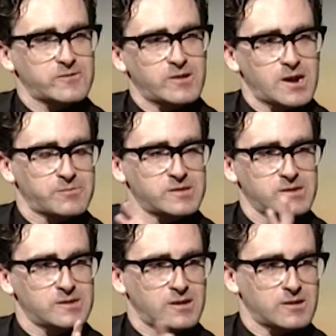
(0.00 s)
trapped in
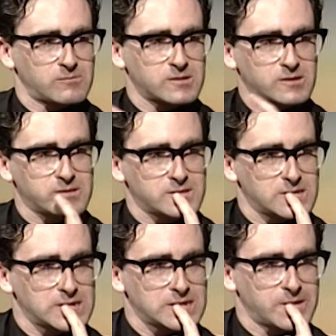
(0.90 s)
the art world?
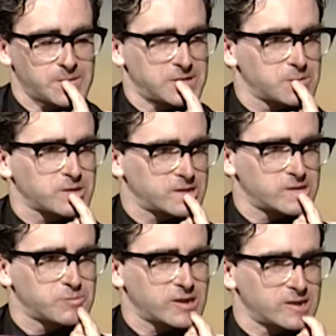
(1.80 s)
As, I mean, you play, do
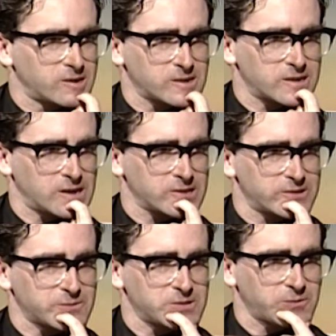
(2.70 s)
you play in art
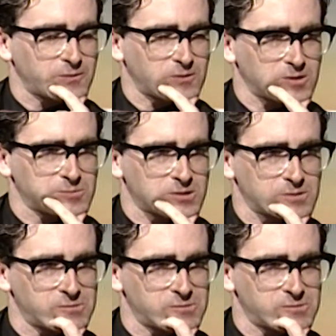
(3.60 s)
galleries when you perform, or in